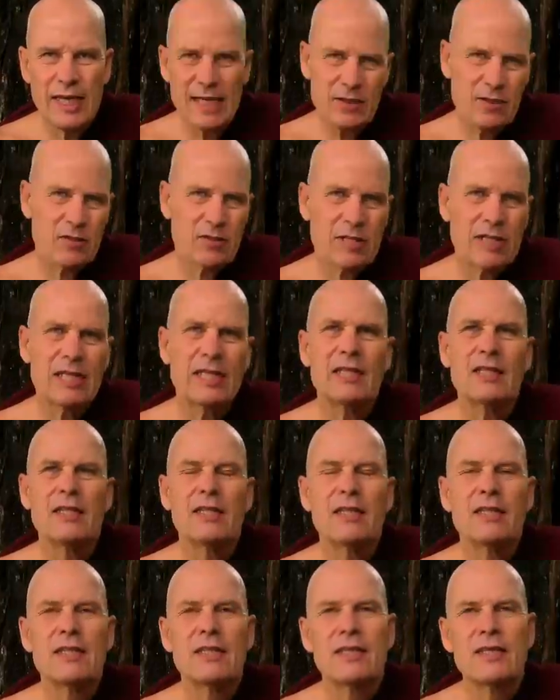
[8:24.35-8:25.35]
gasoline
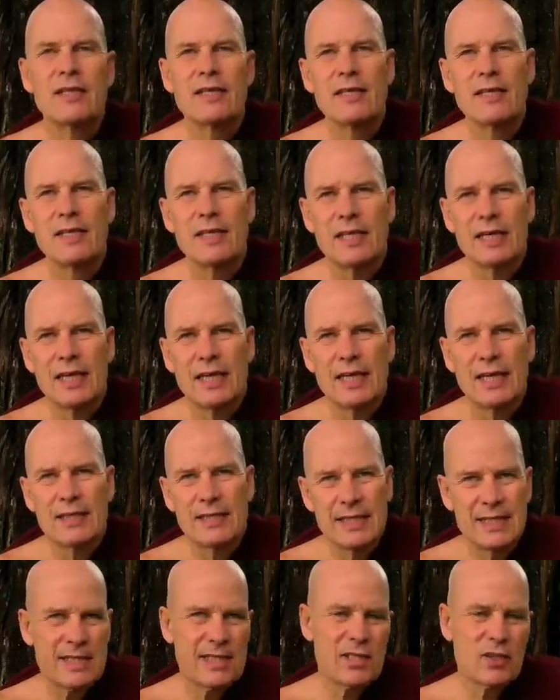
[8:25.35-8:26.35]
and a
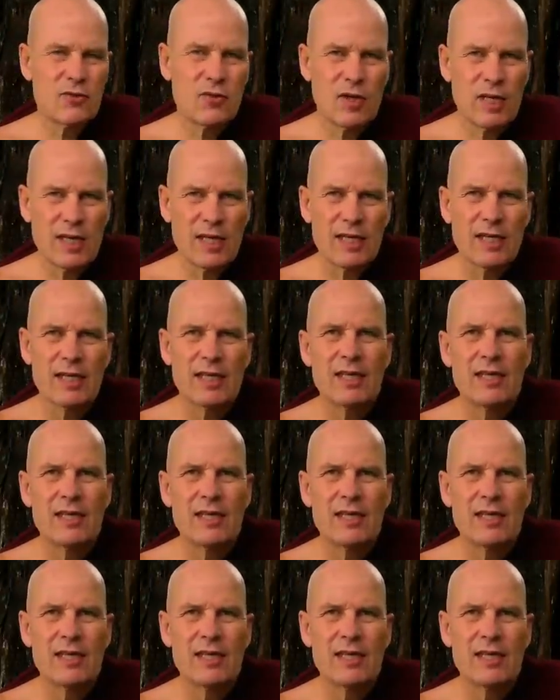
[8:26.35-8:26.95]
diesel truck